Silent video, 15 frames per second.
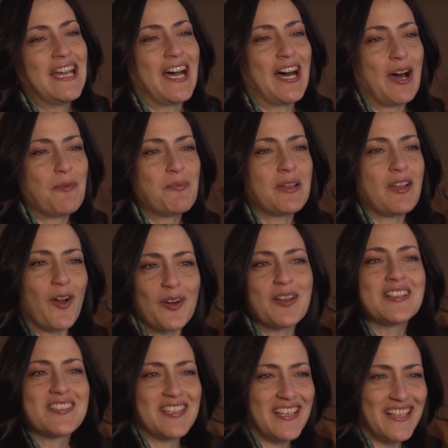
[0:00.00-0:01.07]
uh, but
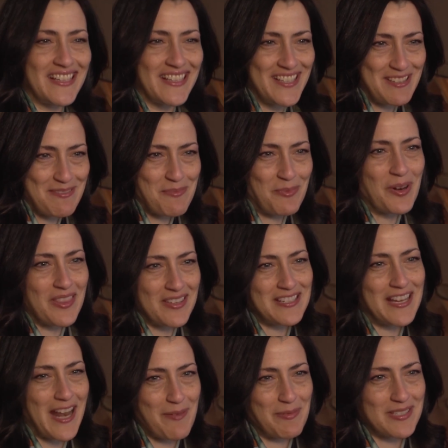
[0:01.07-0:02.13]
harnessing one of the
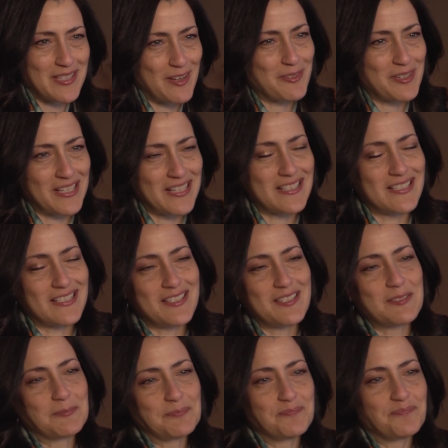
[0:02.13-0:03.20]
dynamics that already exists.